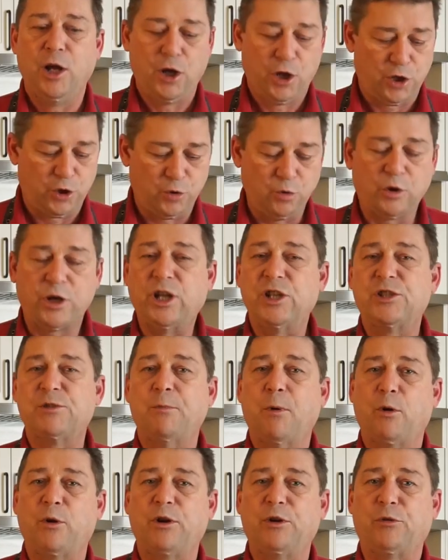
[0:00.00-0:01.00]
you can
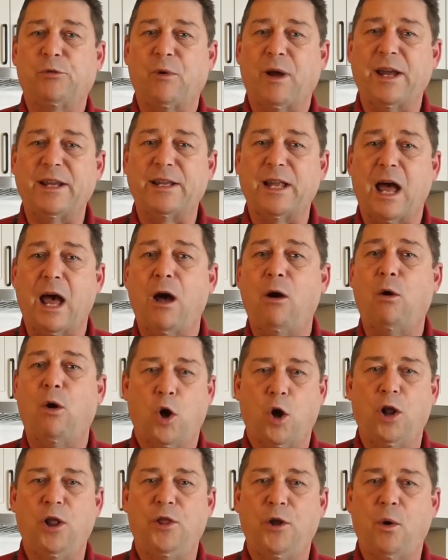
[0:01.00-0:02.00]
smoke it right now,
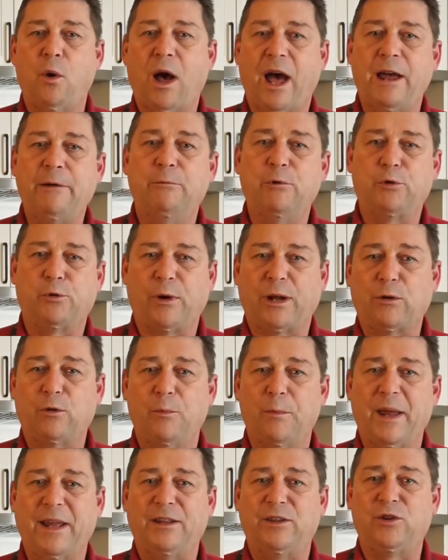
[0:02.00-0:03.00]
although I would
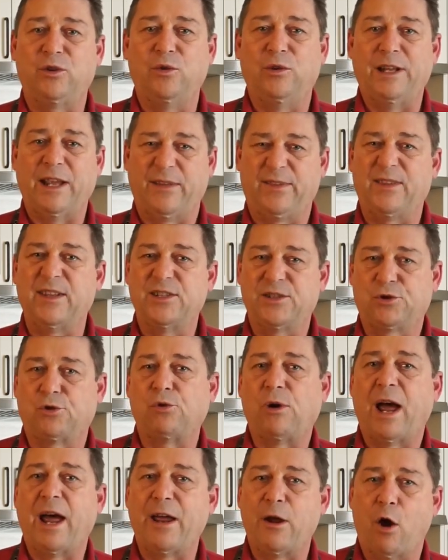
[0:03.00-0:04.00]
recommend to let this
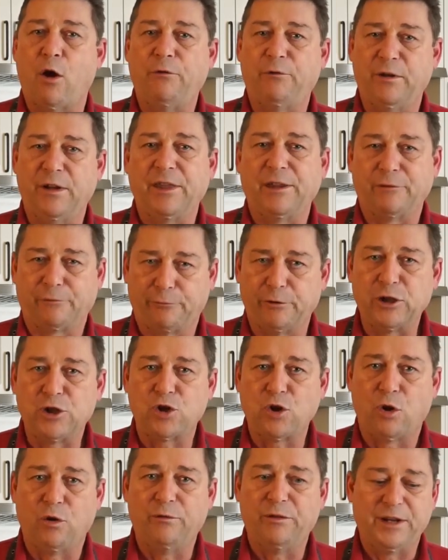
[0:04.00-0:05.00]
dry off in the fridge
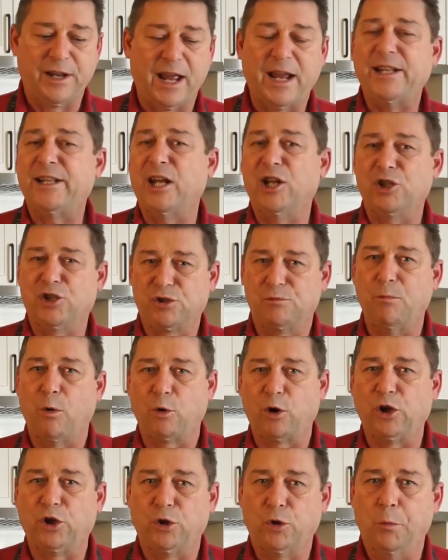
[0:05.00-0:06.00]
overnight and
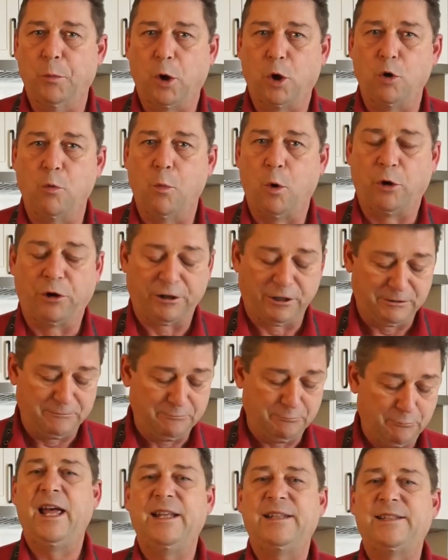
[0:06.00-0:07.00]
smoke it tomorrow morning.
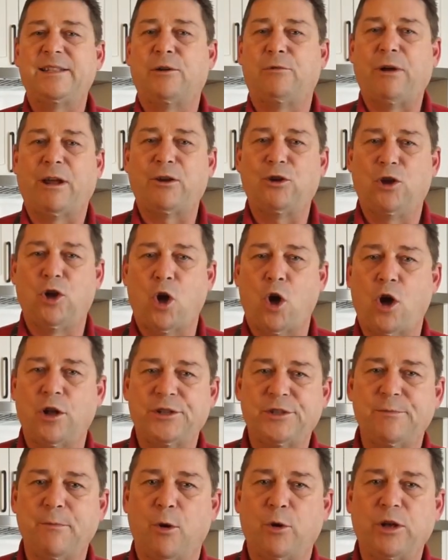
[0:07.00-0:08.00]
It's a regular hot
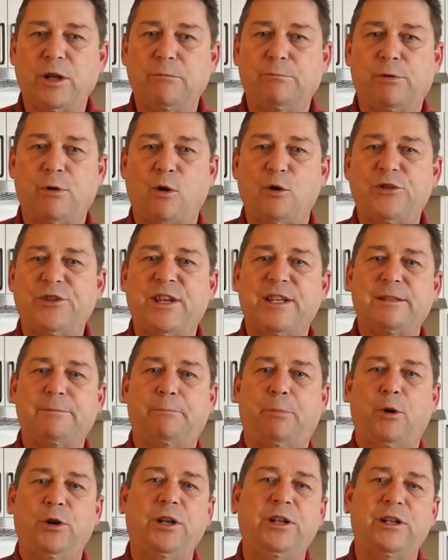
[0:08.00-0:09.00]
smoking process.
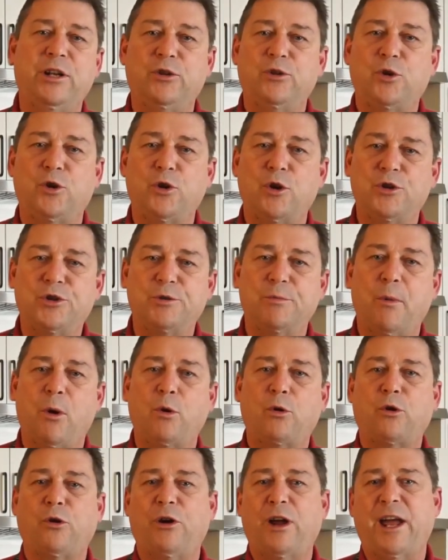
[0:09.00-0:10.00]
Put it into your
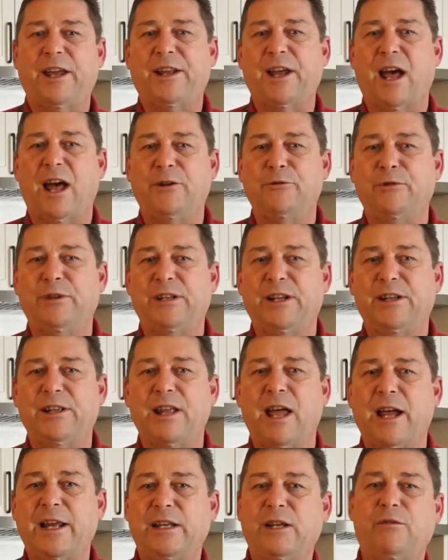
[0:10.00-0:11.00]
smoker at
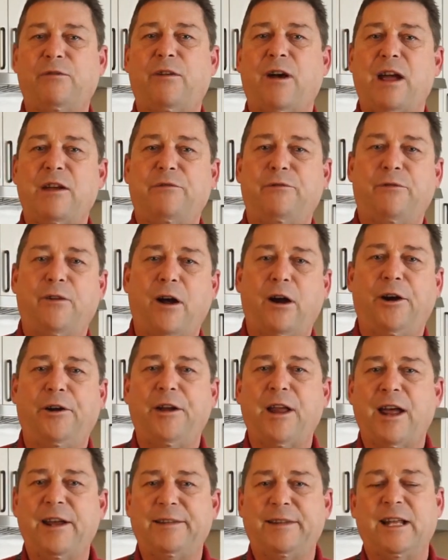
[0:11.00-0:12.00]
195
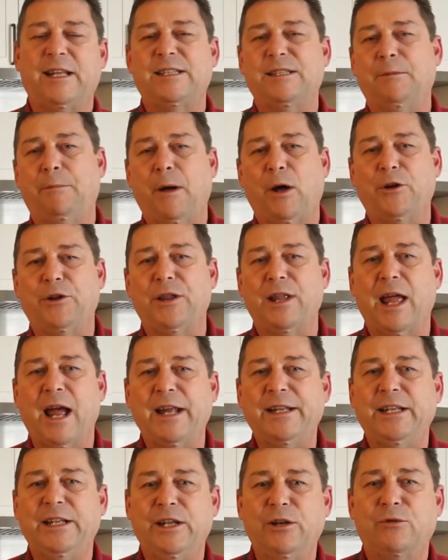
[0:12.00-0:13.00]
Fahrenheit, that's about
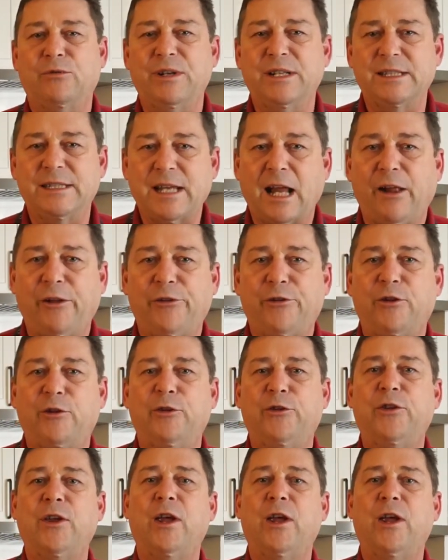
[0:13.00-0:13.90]
90 degrees Celsius,